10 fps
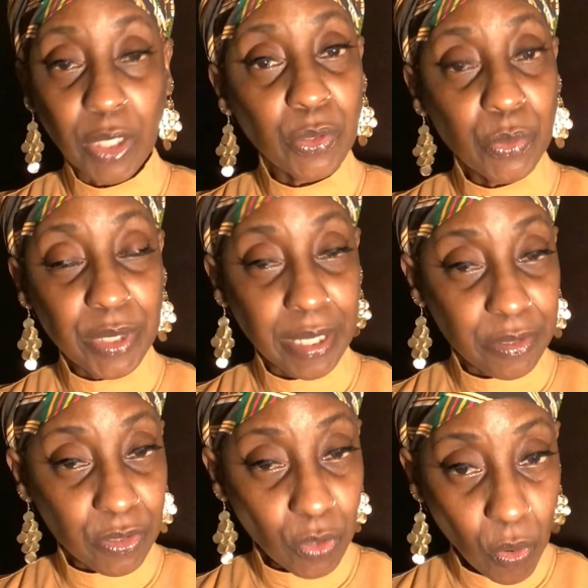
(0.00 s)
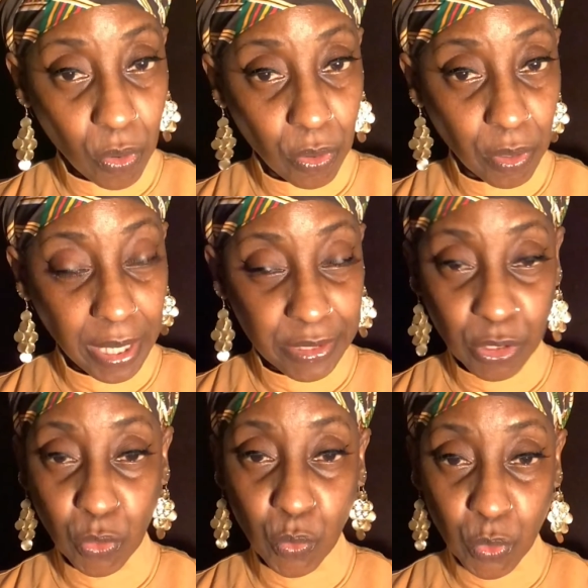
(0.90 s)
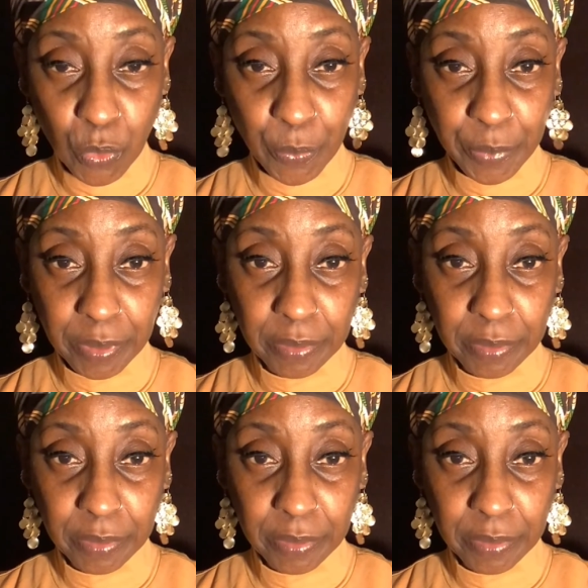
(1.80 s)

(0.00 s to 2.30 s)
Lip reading: use that song as a group.